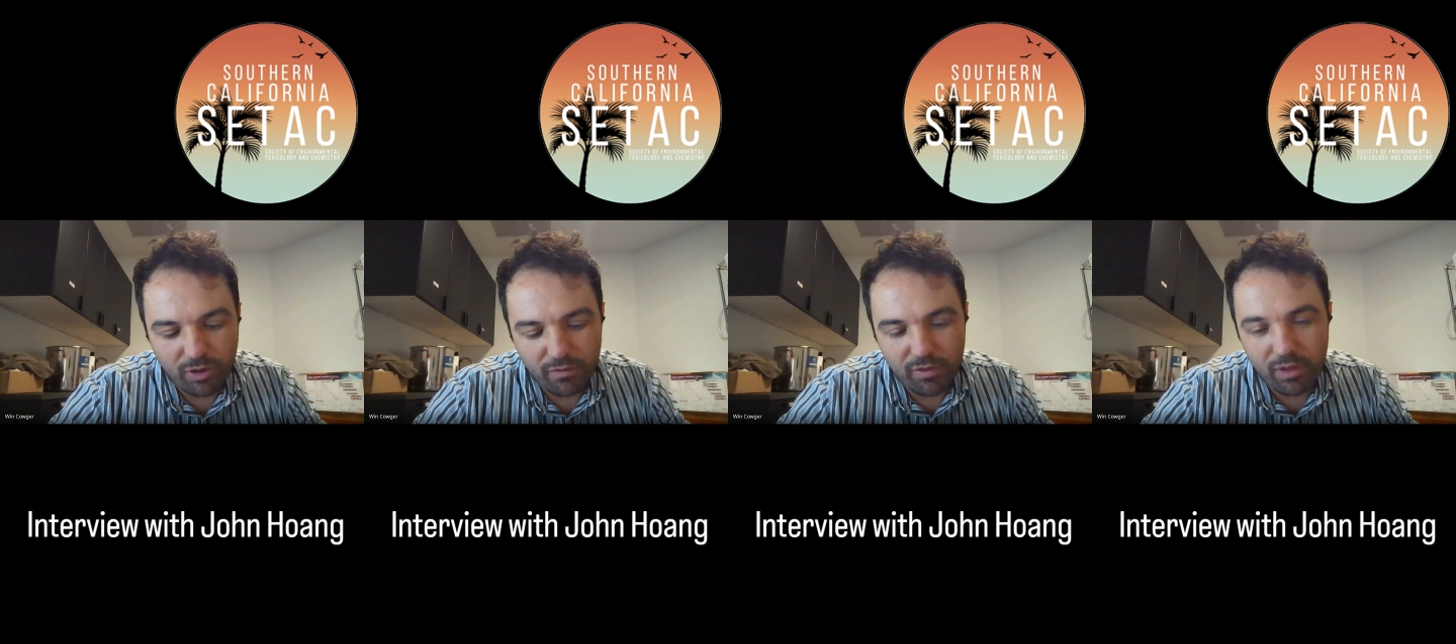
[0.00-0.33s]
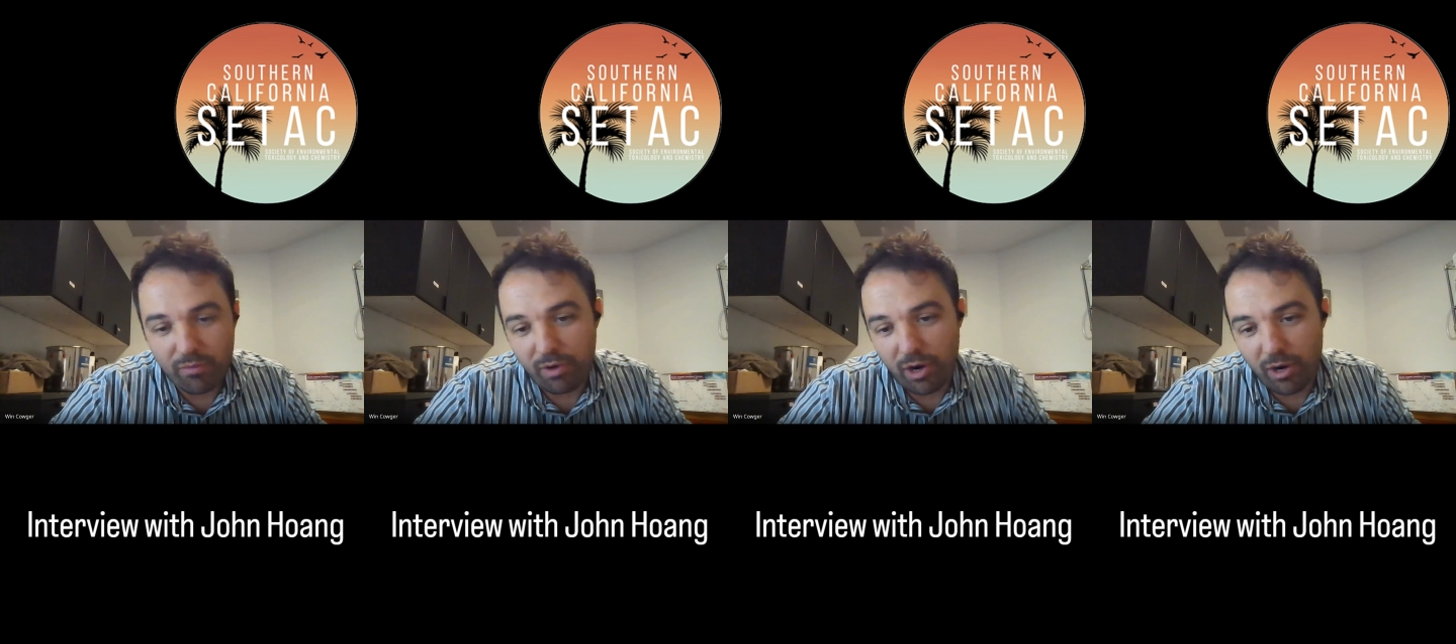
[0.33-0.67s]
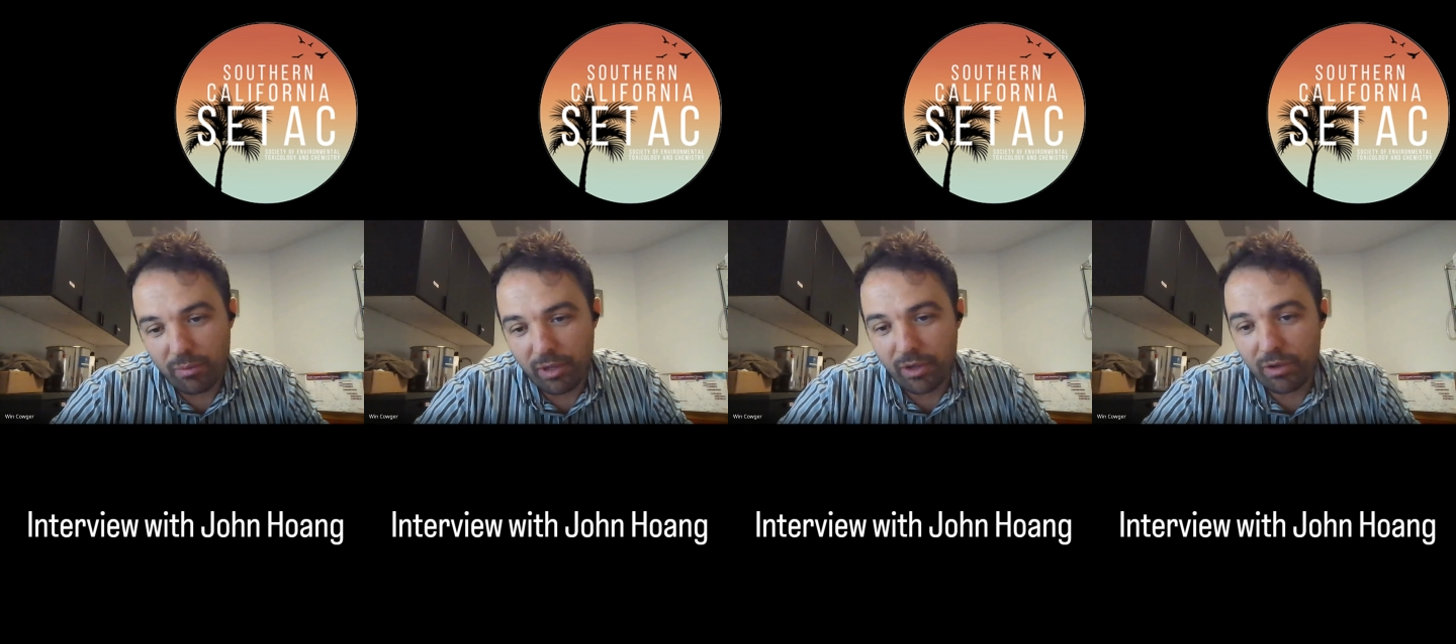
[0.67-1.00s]
of the
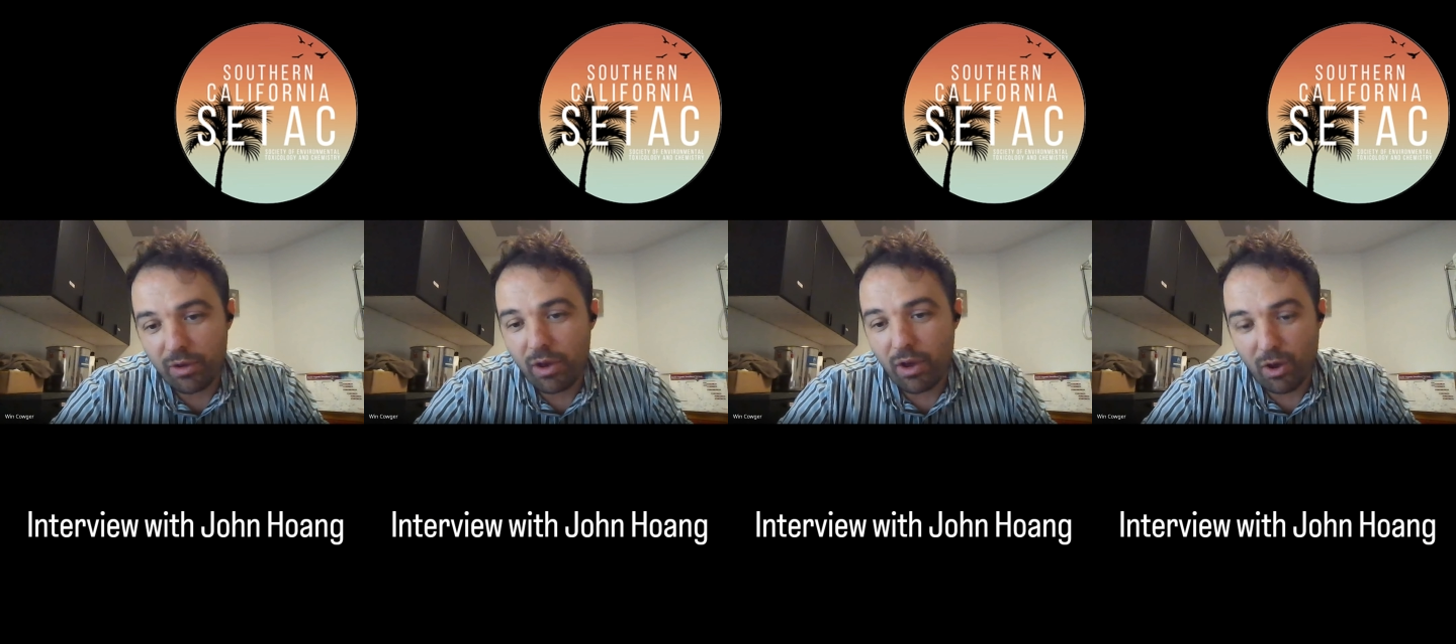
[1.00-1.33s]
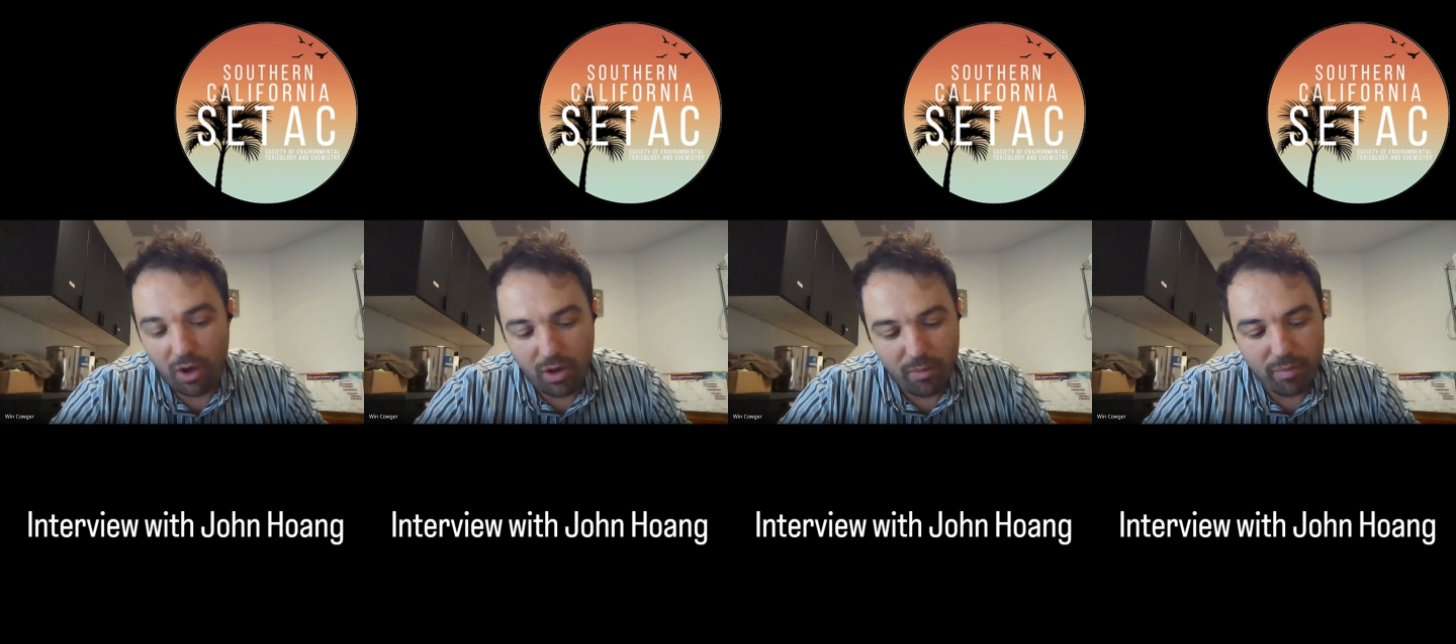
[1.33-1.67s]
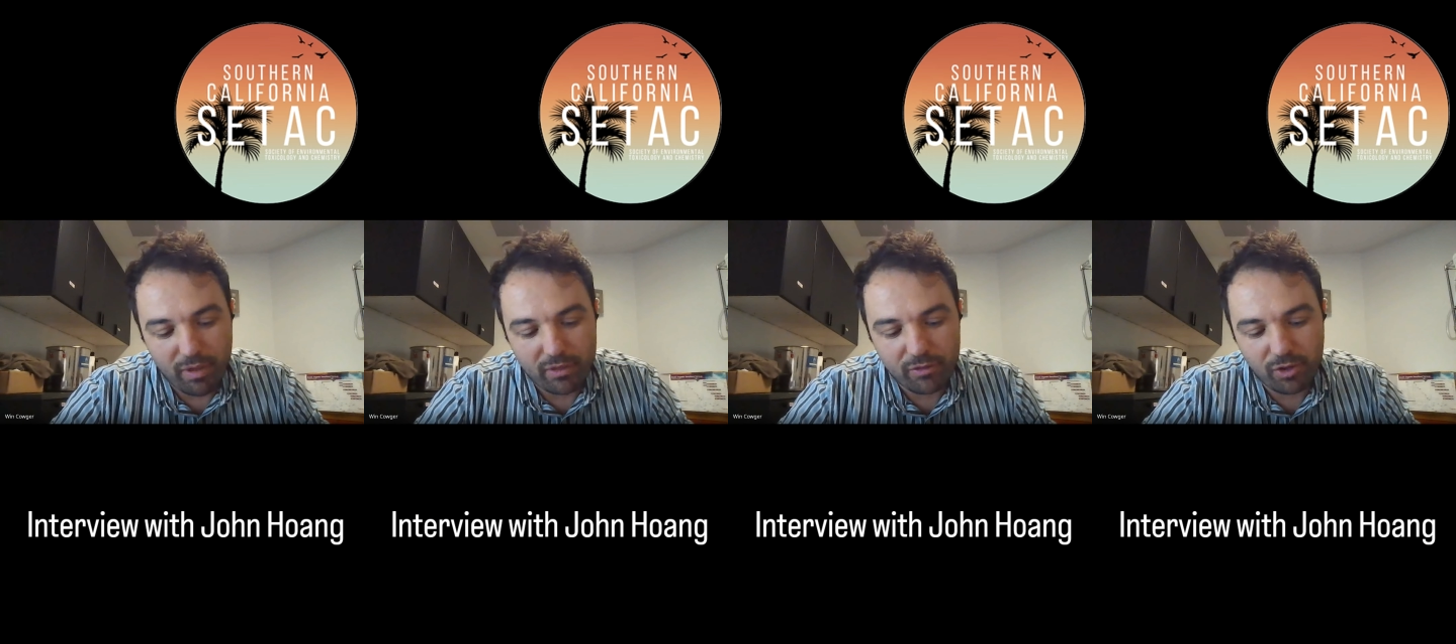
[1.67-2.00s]
environment
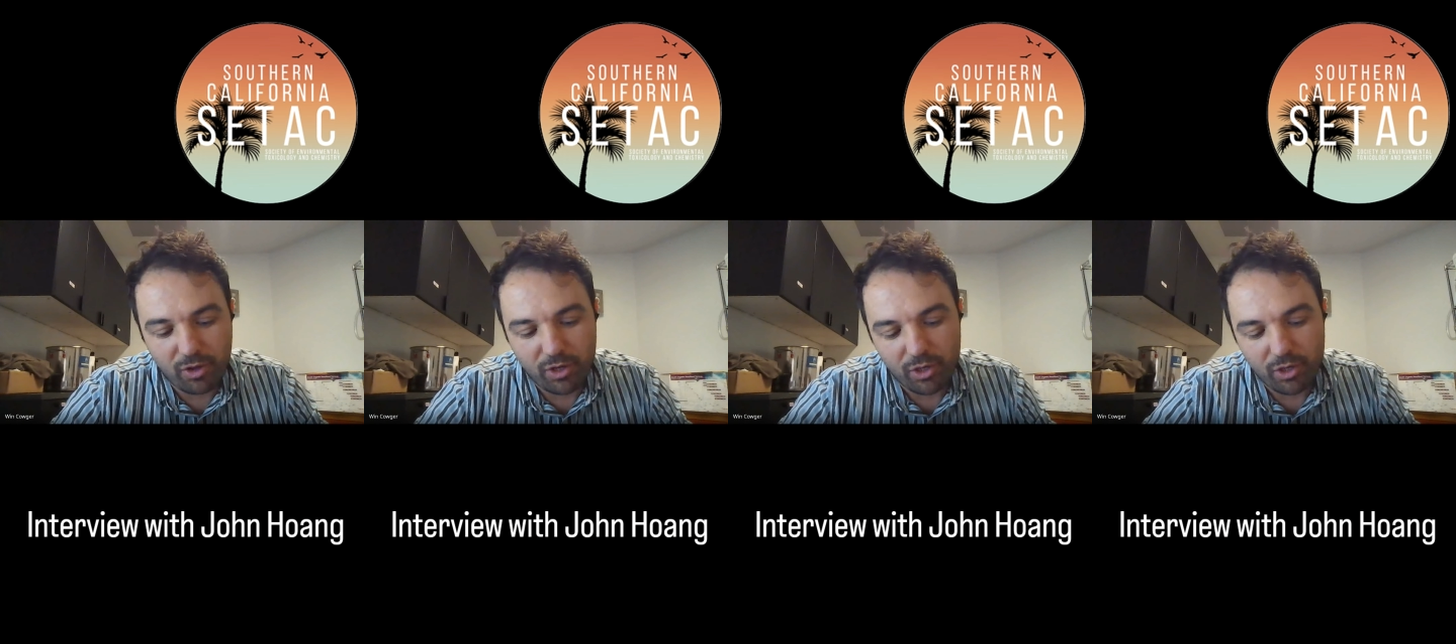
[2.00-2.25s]
based on